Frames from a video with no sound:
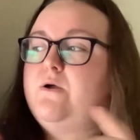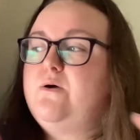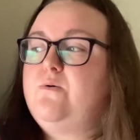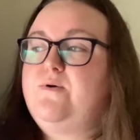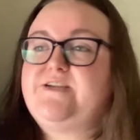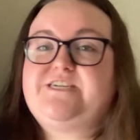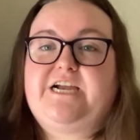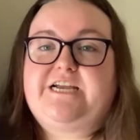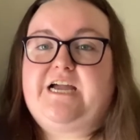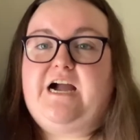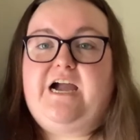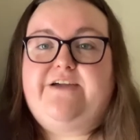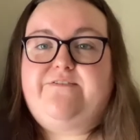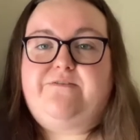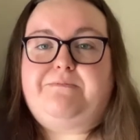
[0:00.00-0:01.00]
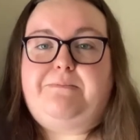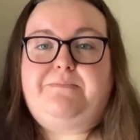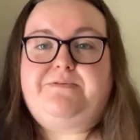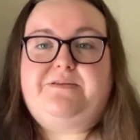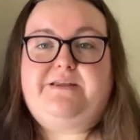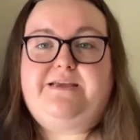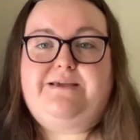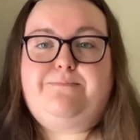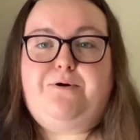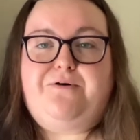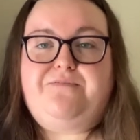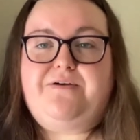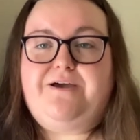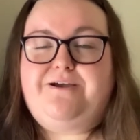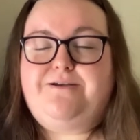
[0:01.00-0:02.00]
which I can't even remember the name
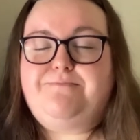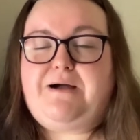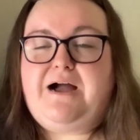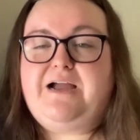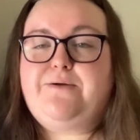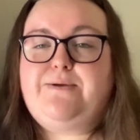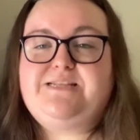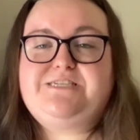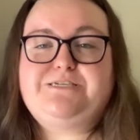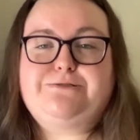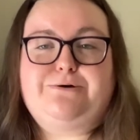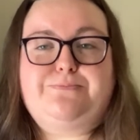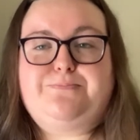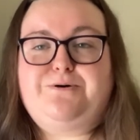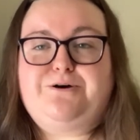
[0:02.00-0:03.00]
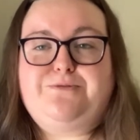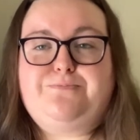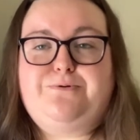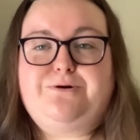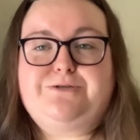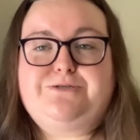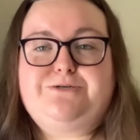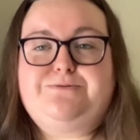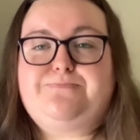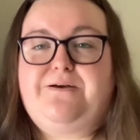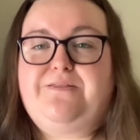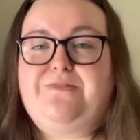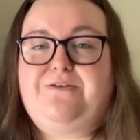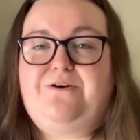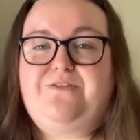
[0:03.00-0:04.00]
of. I went and looked both books up
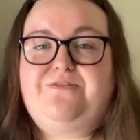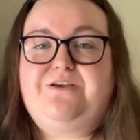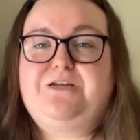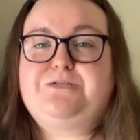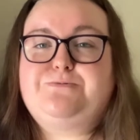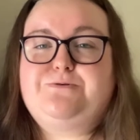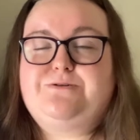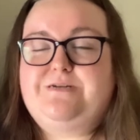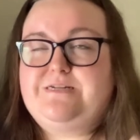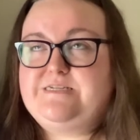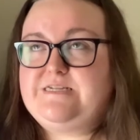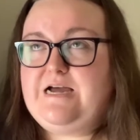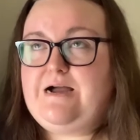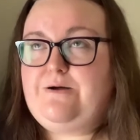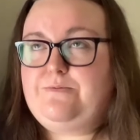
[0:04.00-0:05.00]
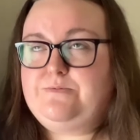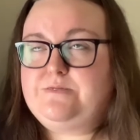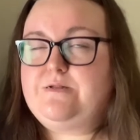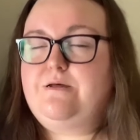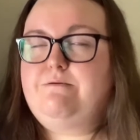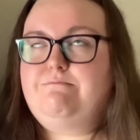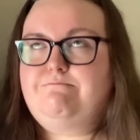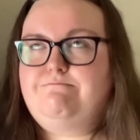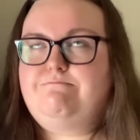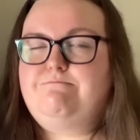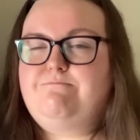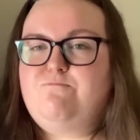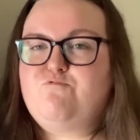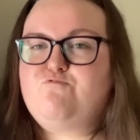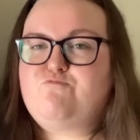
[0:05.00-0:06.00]
and thought this one sounds
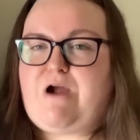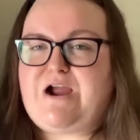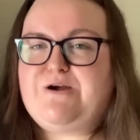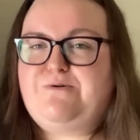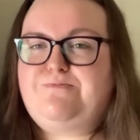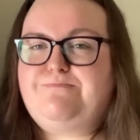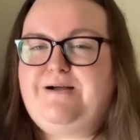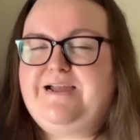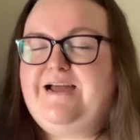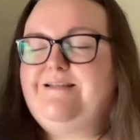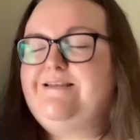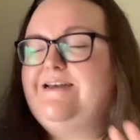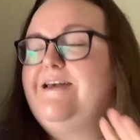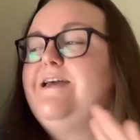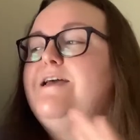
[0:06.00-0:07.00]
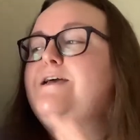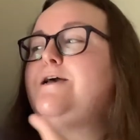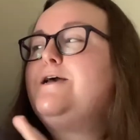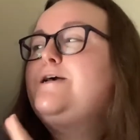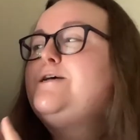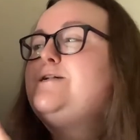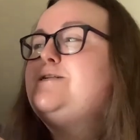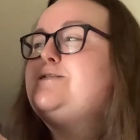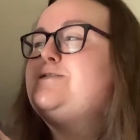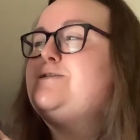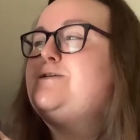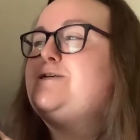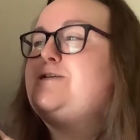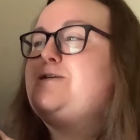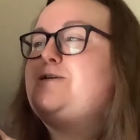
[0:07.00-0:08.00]
right up my alley.
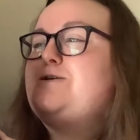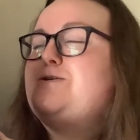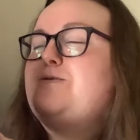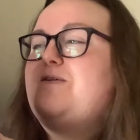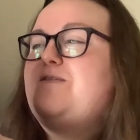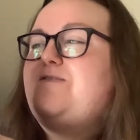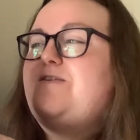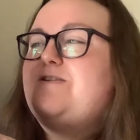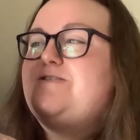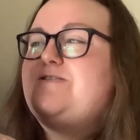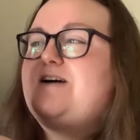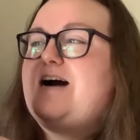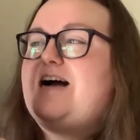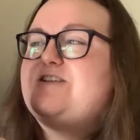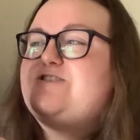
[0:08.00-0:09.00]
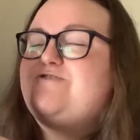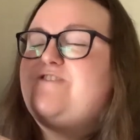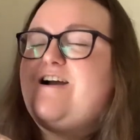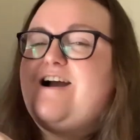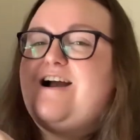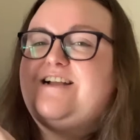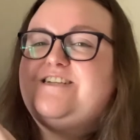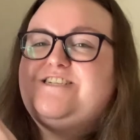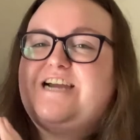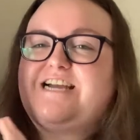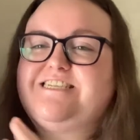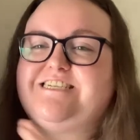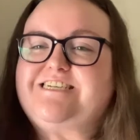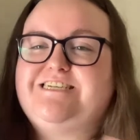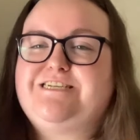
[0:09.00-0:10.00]
So you follow Adra and
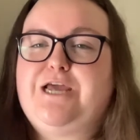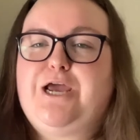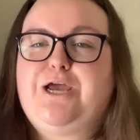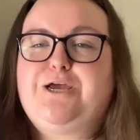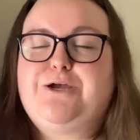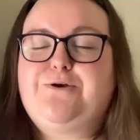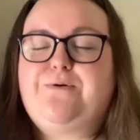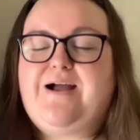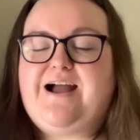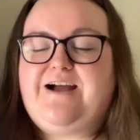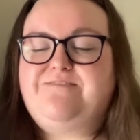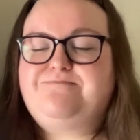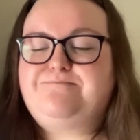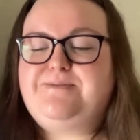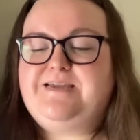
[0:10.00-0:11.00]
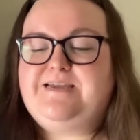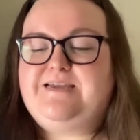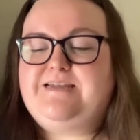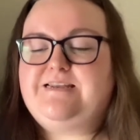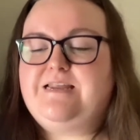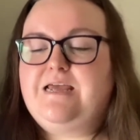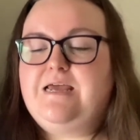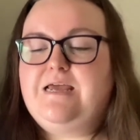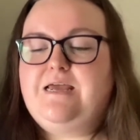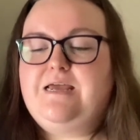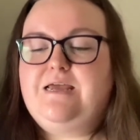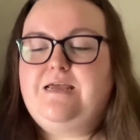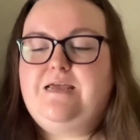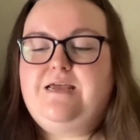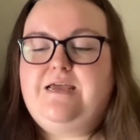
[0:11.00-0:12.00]
Jatin, who have been
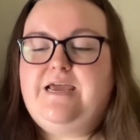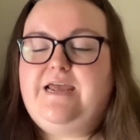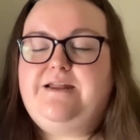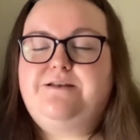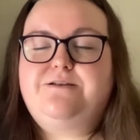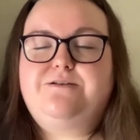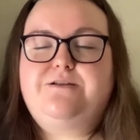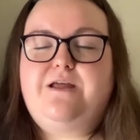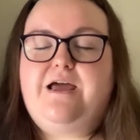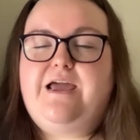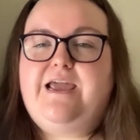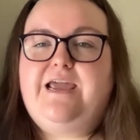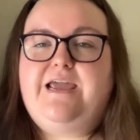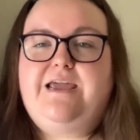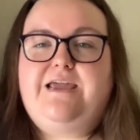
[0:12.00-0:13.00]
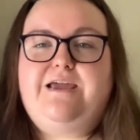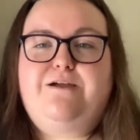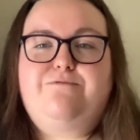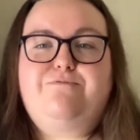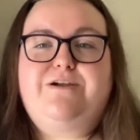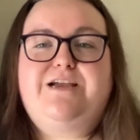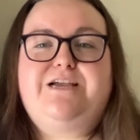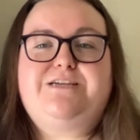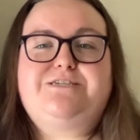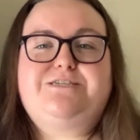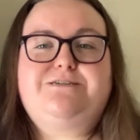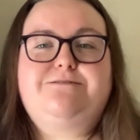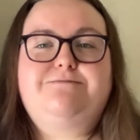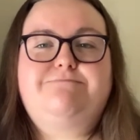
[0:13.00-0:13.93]
in a arranged